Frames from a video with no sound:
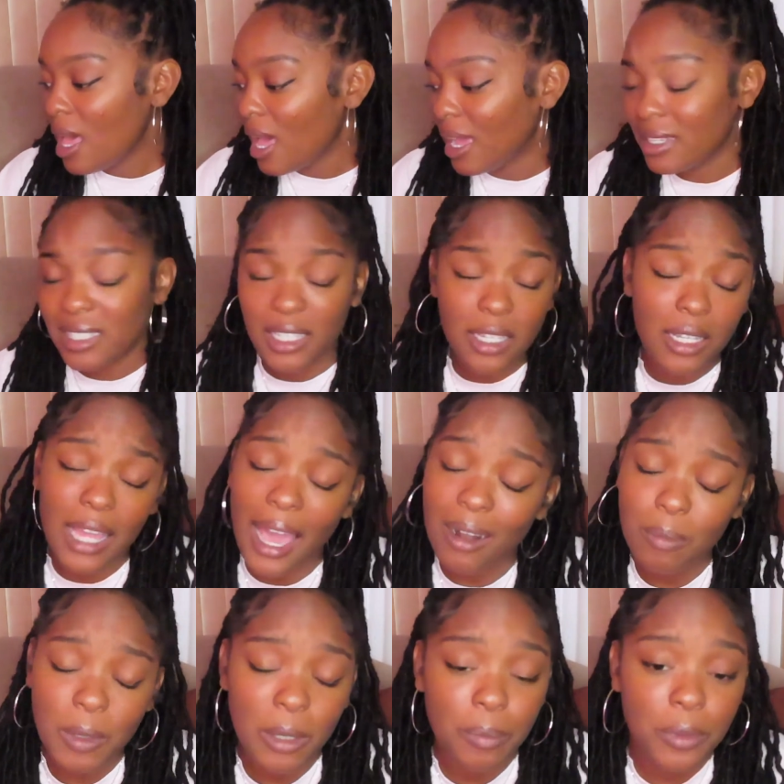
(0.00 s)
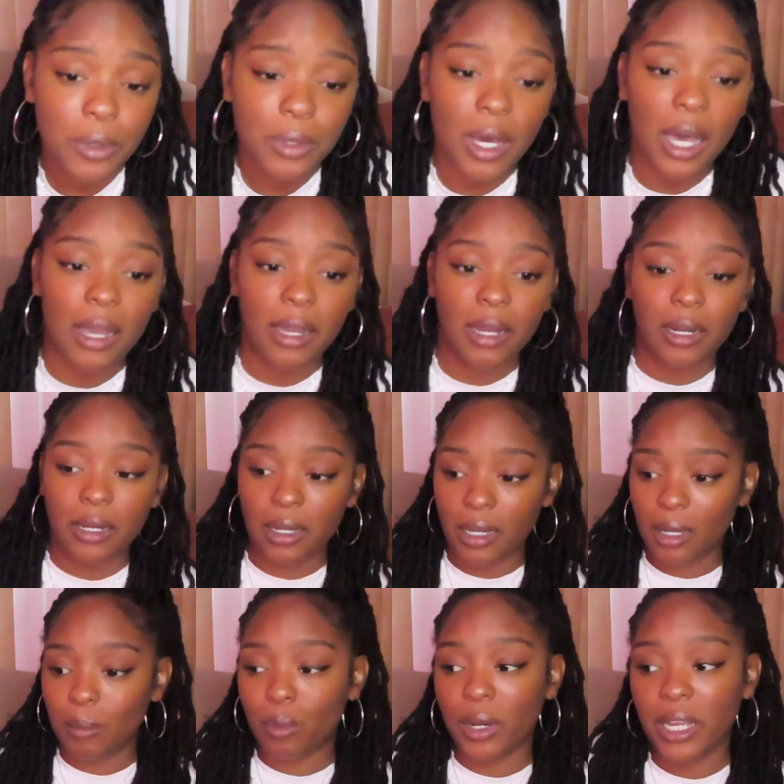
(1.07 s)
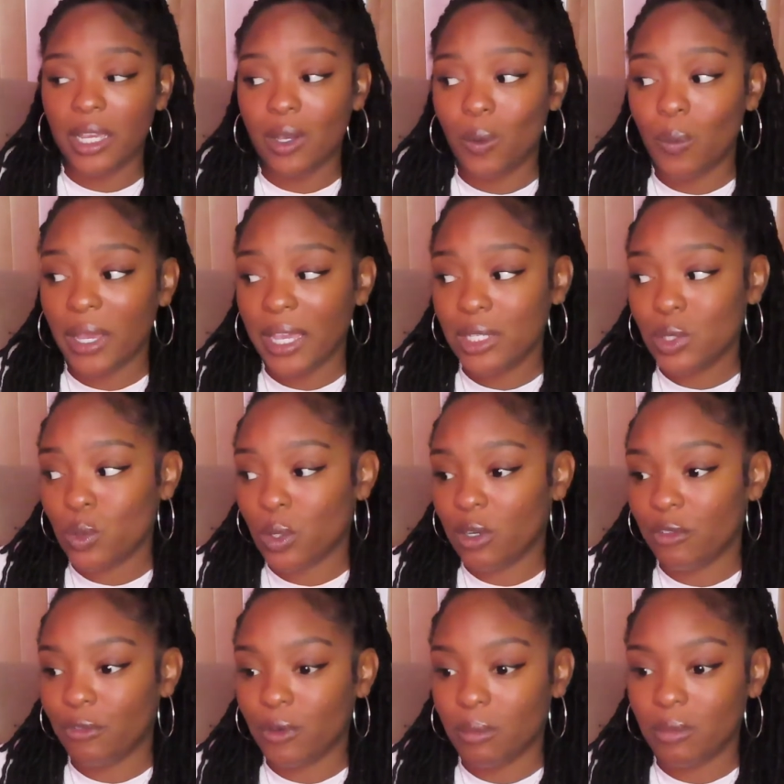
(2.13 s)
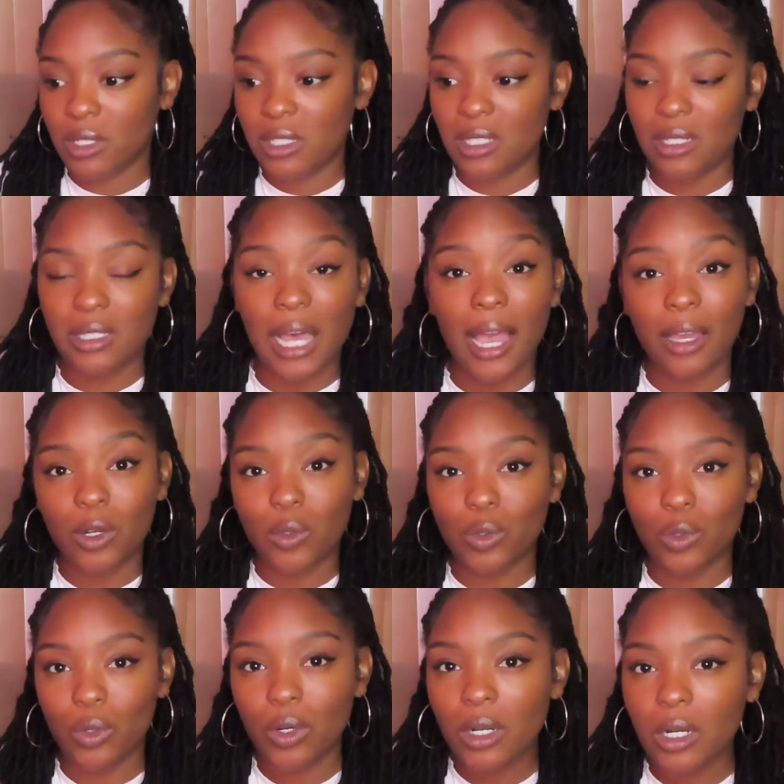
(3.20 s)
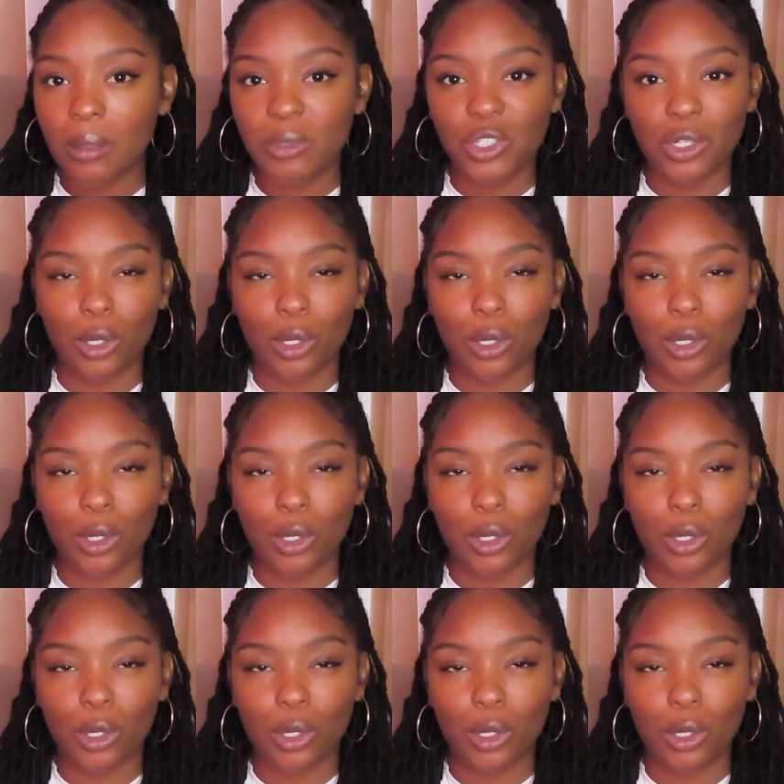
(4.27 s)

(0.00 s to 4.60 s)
I see a lot of people are breaking away sort of from the societal norms.